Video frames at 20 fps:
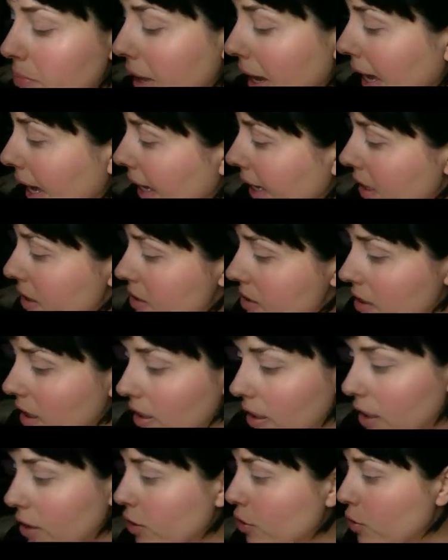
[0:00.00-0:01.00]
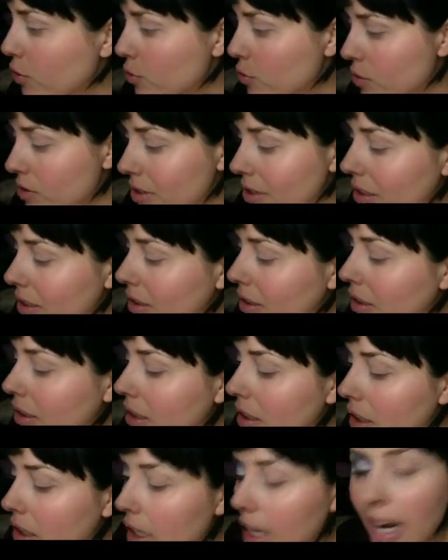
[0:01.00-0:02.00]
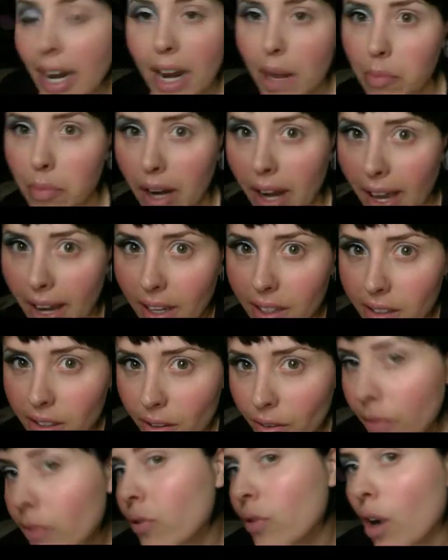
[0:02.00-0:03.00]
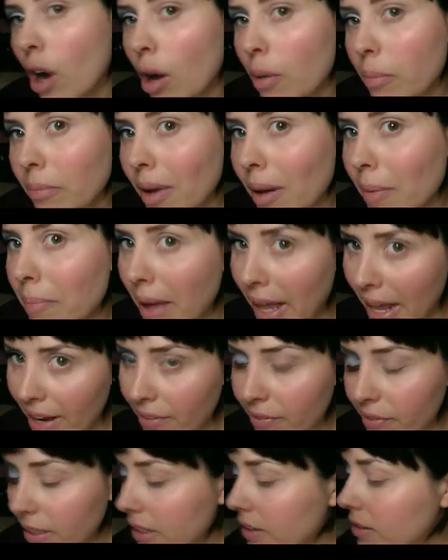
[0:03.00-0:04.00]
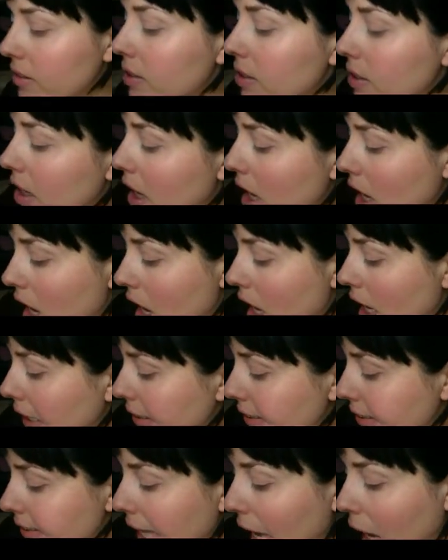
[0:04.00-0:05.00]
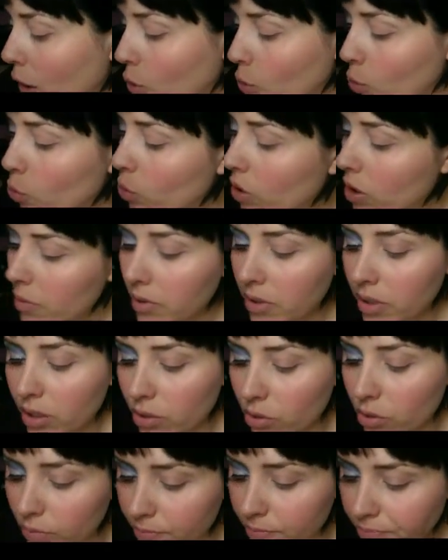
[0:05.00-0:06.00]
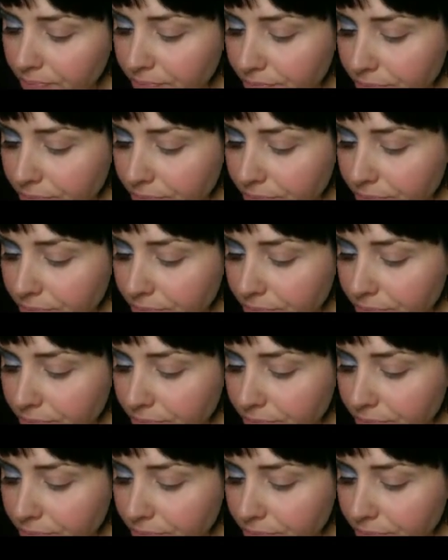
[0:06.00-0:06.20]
base and I used the Lemon Aid from Benefit. Now, what am I gonna do?